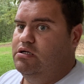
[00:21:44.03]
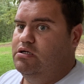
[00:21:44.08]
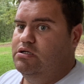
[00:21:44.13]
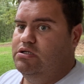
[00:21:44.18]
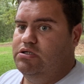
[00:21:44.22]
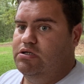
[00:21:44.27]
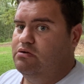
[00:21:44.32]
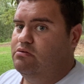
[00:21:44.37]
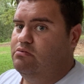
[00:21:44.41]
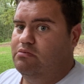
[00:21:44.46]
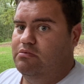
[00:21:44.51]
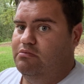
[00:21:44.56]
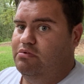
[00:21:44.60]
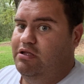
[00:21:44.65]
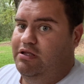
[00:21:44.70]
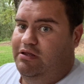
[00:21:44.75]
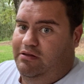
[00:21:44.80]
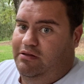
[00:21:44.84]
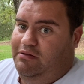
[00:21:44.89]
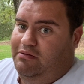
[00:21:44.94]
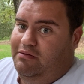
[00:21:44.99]
So
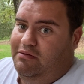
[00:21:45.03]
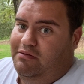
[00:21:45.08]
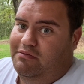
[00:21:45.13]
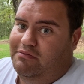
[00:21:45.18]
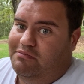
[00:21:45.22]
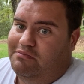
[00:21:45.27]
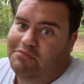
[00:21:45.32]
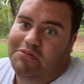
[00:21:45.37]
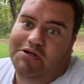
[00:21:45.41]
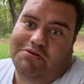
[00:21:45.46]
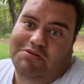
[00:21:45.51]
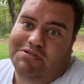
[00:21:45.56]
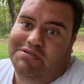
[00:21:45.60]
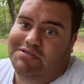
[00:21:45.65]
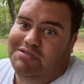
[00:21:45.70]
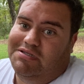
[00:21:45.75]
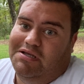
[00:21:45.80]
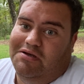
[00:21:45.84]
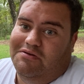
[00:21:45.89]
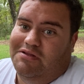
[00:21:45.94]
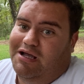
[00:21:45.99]
they're
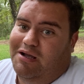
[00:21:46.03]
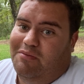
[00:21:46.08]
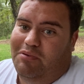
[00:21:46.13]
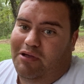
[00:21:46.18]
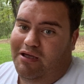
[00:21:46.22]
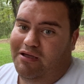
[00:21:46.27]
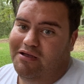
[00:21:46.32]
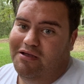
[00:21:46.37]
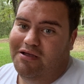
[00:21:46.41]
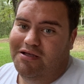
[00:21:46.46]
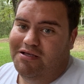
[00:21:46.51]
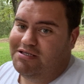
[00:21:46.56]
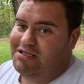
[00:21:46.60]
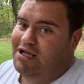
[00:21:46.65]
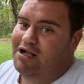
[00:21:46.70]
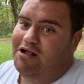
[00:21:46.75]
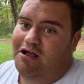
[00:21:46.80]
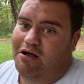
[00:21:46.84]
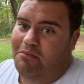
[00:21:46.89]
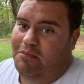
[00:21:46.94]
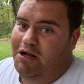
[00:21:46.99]
still it's
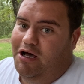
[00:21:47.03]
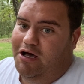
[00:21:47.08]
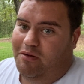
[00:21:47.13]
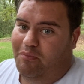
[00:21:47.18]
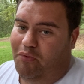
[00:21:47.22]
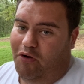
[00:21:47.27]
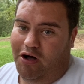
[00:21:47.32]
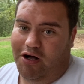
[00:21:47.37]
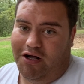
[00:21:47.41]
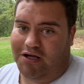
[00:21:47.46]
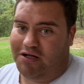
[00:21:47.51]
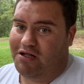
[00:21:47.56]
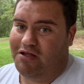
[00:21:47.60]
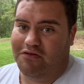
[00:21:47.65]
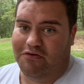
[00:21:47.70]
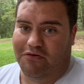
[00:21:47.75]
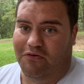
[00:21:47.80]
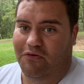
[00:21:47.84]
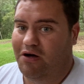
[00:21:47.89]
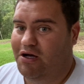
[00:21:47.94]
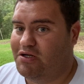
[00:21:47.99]
not coming out of pocket
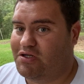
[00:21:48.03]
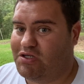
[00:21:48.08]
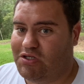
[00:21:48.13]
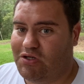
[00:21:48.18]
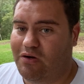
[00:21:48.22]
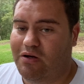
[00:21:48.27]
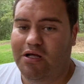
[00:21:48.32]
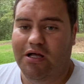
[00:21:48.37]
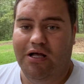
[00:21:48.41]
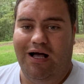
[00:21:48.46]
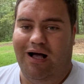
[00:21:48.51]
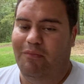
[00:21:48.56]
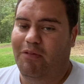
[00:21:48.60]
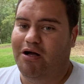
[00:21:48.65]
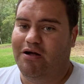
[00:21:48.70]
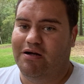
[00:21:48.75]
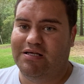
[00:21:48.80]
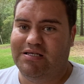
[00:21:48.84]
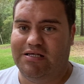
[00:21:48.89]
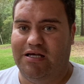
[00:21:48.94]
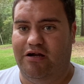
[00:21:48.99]
either way. So I'm not
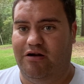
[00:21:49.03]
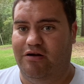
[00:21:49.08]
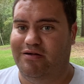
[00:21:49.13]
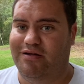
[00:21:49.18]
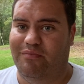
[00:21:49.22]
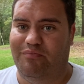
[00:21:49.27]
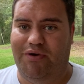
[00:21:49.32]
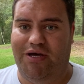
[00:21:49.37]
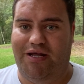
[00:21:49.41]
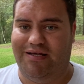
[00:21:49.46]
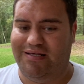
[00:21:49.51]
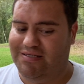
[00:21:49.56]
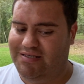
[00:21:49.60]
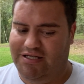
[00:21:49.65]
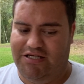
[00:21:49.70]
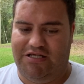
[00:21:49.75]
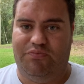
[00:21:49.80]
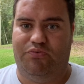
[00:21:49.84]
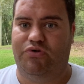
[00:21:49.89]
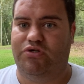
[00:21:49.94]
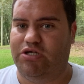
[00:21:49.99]
going to sit here and debate a
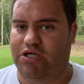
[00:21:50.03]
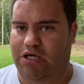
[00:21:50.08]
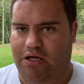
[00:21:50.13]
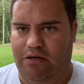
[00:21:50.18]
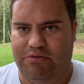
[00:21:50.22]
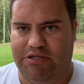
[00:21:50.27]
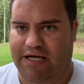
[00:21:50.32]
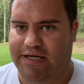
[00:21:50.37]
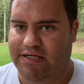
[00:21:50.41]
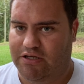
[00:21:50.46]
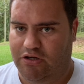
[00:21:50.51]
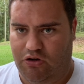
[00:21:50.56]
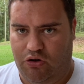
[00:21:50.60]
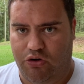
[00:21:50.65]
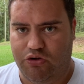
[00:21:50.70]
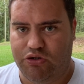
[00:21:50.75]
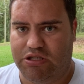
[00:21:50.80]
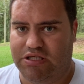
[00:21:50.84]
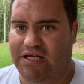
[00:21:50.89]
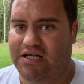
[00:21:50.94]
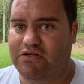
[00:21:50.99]
6% income tax on
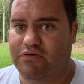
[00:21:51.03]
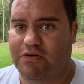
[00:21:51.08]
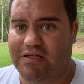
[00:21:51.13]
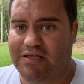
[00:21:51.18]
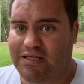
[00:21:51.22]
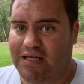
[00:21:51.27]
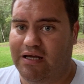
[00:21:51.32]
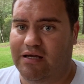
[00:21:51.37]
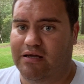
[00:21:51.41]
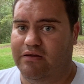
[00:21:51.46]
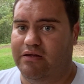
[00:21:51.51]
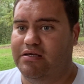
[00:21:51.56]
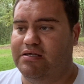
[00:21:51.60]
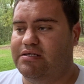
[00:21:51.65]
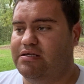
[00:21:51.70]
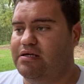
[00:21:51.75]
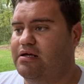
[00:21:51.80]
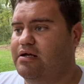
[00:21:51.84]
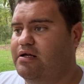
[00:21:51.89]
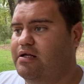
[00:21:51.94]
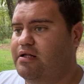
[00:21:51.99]
groceries. That's
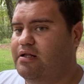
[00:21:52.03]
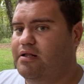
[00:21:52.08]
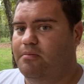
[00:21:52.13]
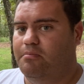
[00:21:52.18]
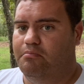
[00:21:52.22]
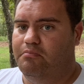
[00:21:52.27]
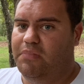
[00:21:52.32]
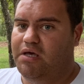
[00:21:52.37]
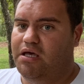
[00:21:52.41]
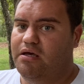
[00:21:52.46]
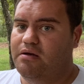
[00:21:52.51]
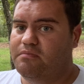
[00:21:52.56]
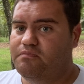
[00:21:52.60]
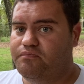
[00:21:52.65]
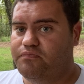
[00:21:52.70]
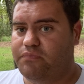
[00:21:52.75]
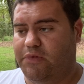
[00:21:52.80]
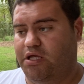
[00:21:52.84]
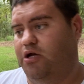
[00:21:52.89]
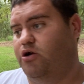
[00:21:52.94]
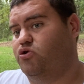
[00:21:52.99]
ridiculous. Me,
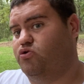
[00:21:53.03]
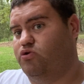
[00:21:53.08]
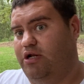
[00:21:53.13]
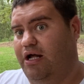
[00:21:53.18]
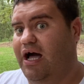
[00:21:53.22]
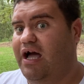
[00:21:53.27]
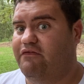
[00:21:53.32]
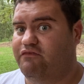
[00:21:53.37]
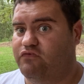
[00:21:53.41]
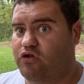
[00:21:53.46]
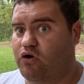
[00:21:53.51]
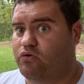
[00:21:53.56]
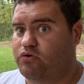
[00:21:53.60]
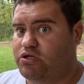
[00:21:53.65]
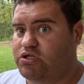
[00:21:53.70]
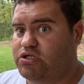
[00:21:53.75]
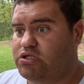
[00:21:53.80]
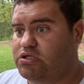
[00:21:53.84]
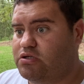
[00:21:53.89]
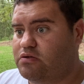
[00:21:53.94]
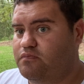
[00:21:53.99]
here's what I've
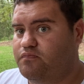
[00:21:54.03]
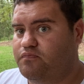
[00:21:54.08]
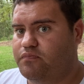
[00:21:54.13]
noticed,